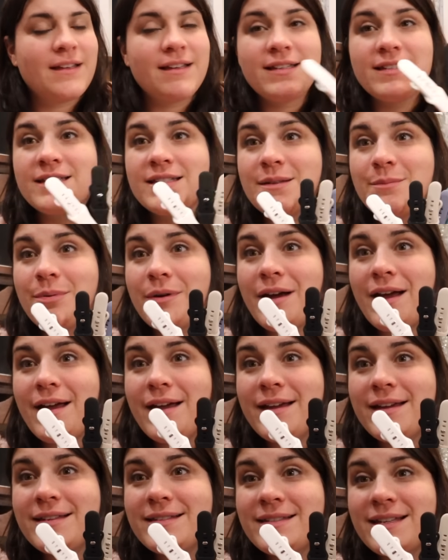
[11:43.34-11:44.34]

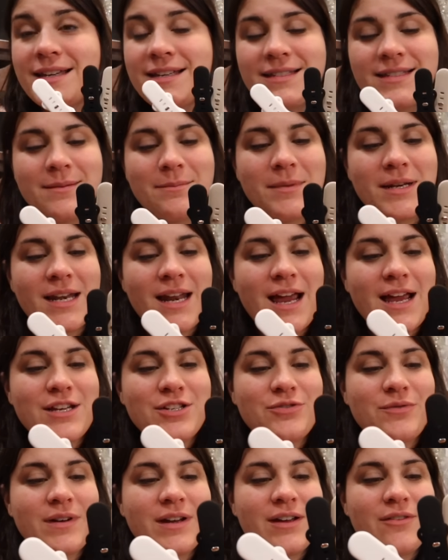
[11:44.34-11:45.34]
Surprise! It's a
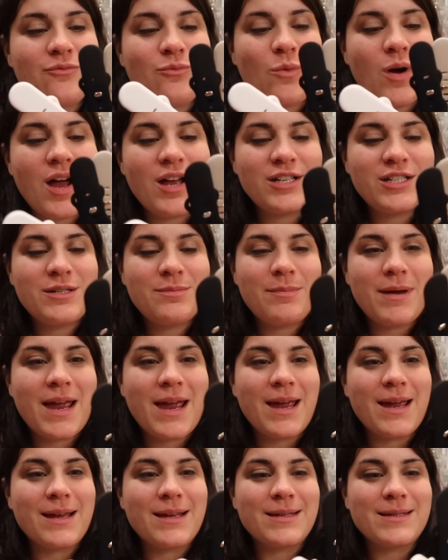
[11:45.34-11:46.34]
menagerie of watch
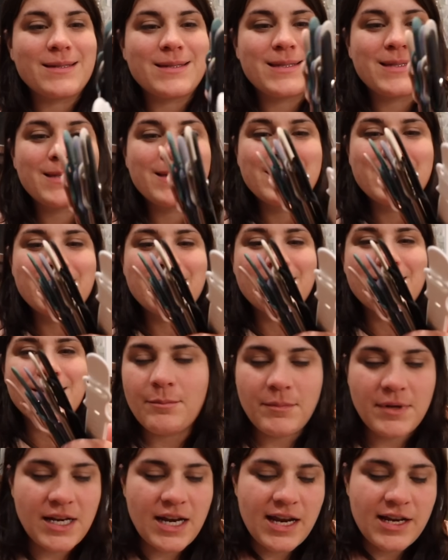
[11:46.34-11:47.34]
bands.
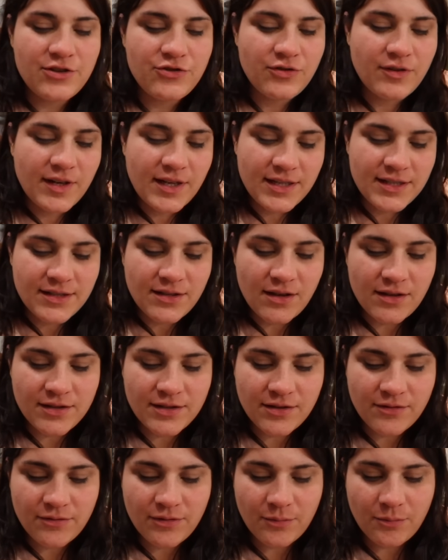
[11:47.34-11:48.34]
Menagerie is
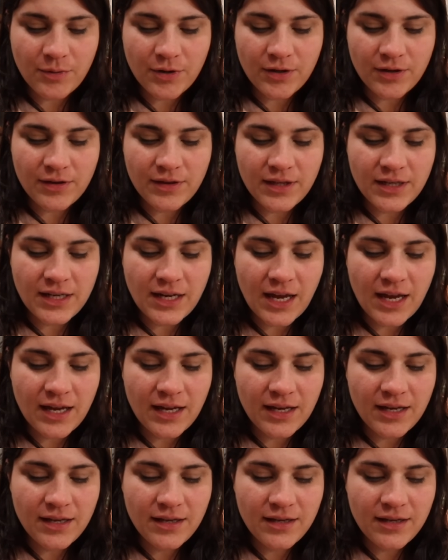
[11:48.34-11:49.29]
also the word of the day.